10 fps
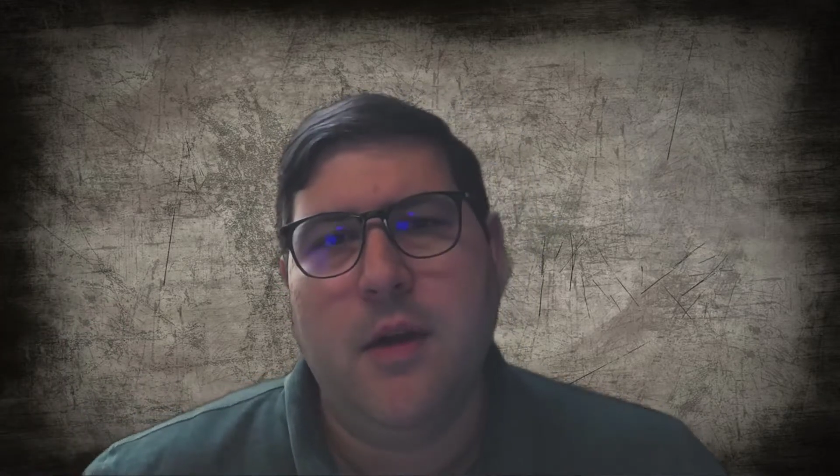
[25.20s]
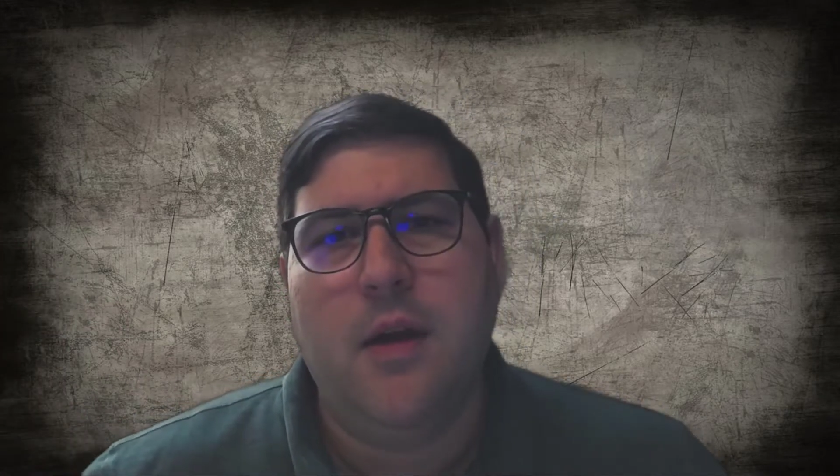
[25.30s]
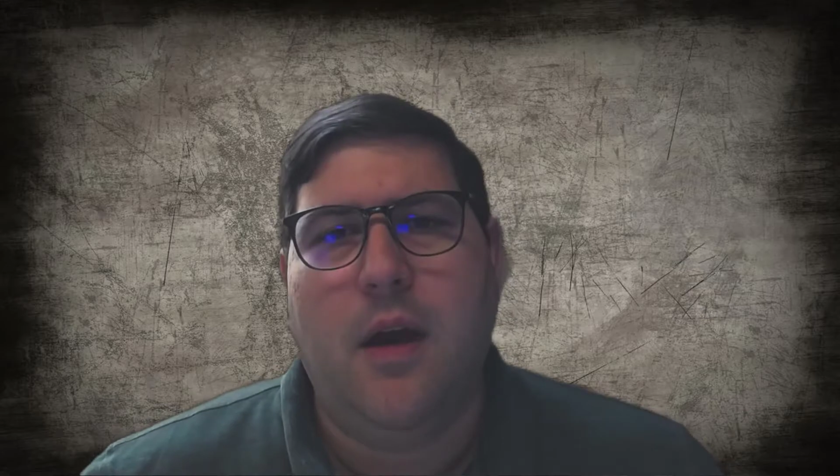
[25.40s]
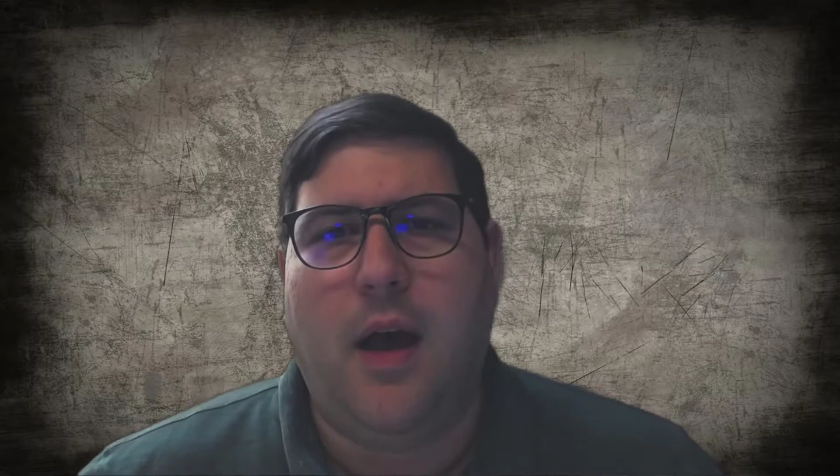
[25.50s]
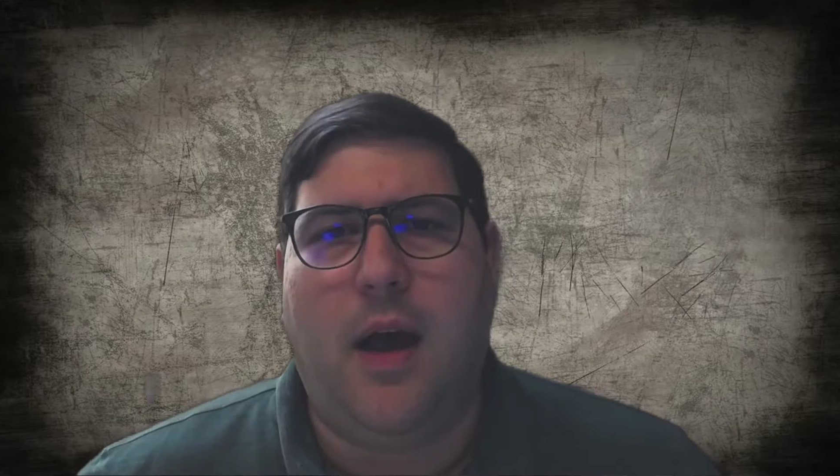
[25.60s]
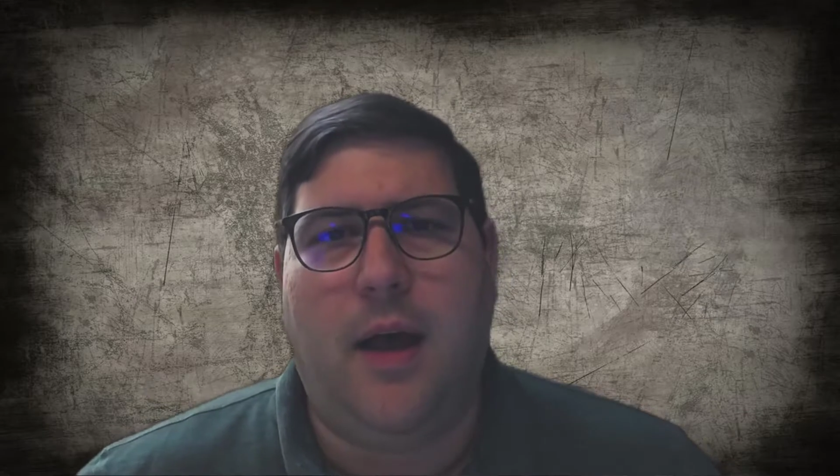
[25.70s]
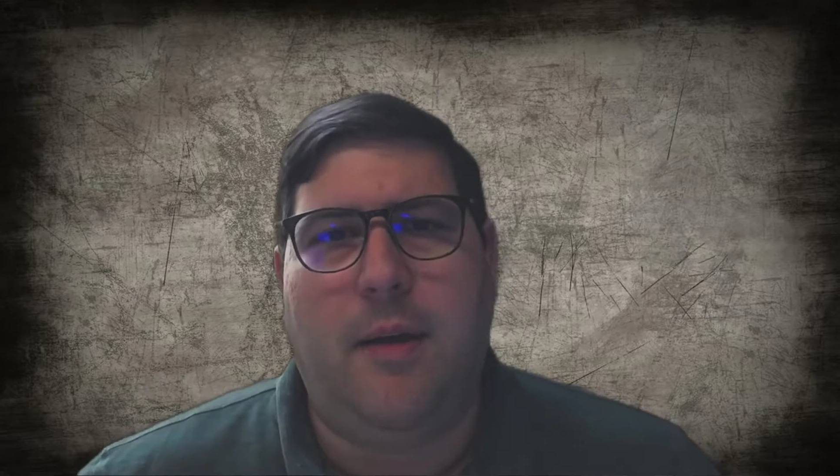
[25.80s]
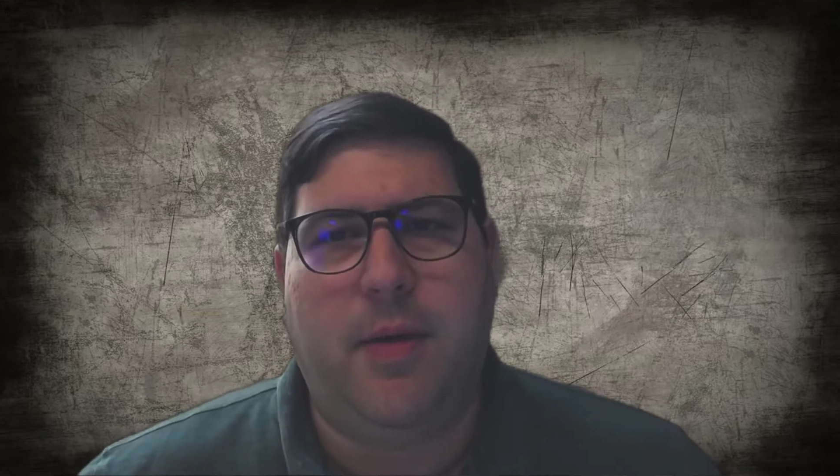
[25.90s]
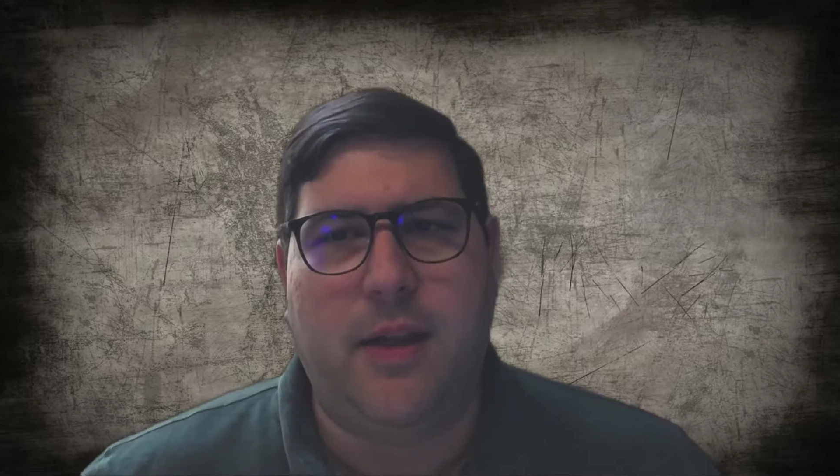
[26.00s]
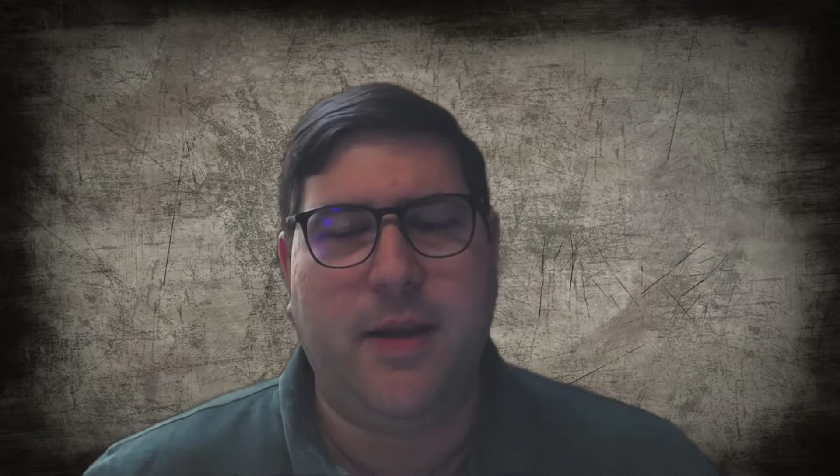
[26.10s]

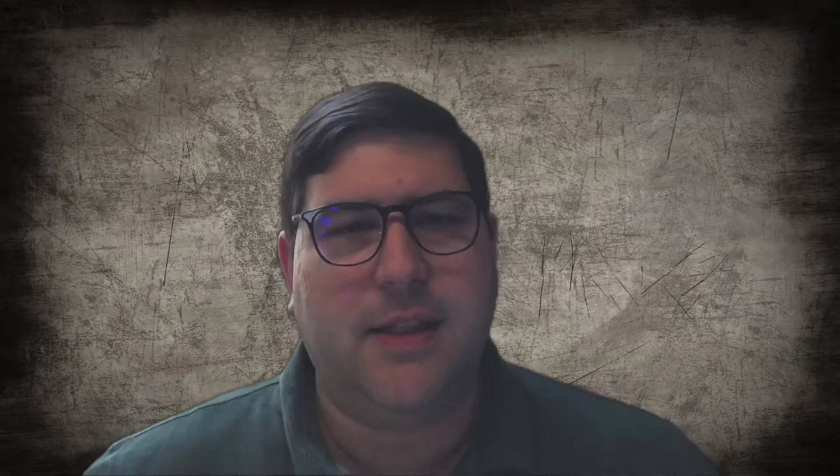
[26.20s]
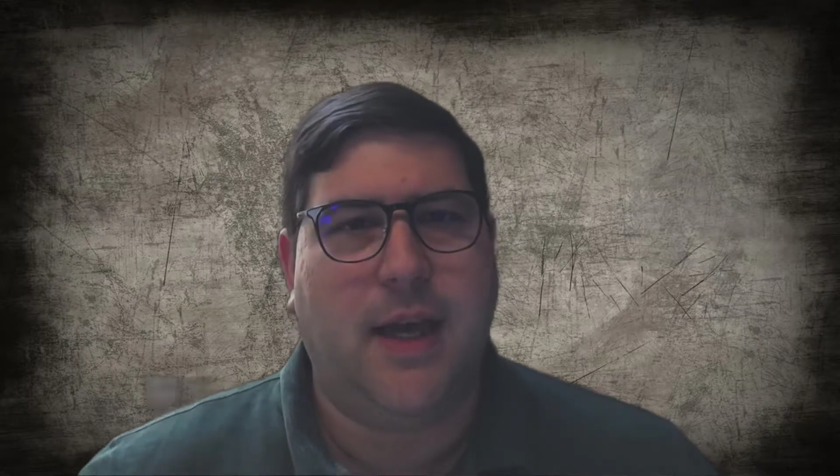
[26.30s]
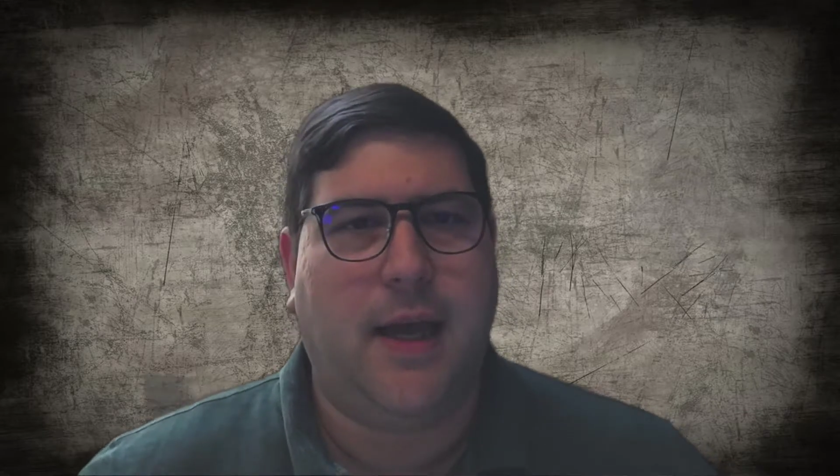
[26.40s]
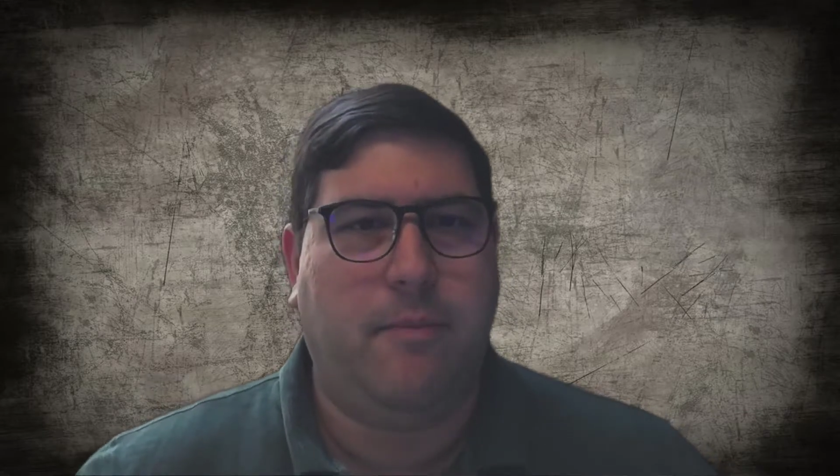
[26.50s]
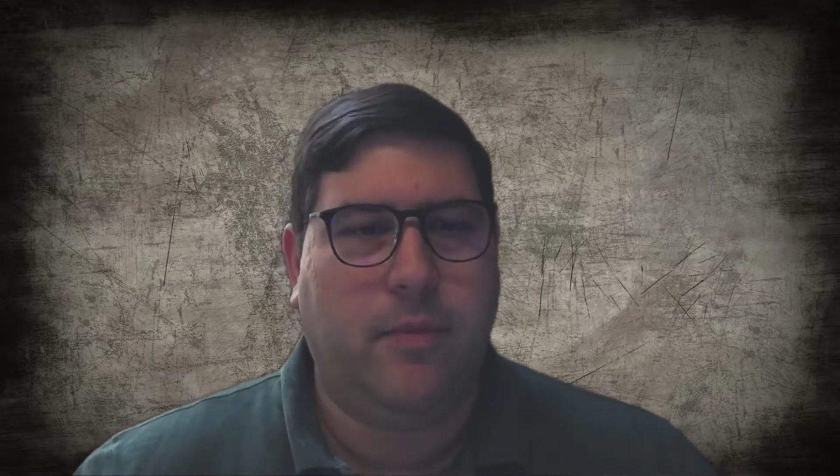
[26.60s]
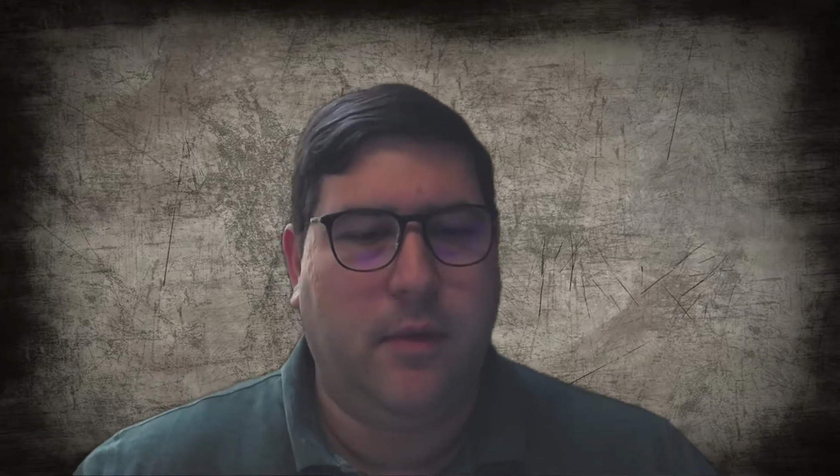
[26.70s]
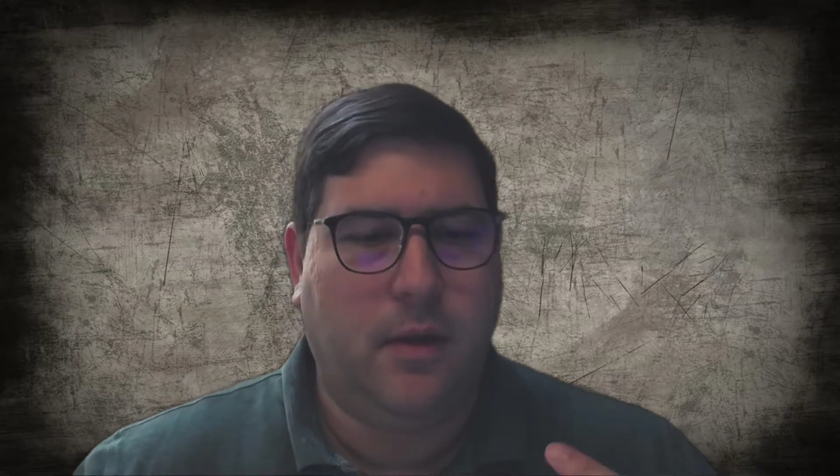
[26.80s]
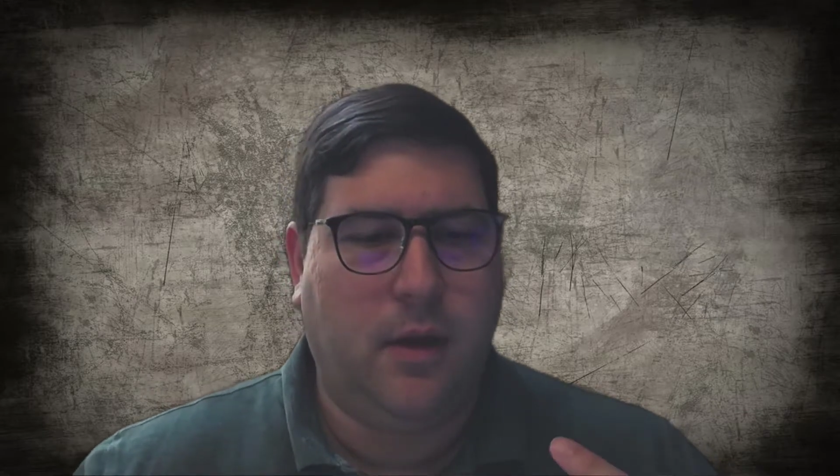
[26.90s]
But in the meantime,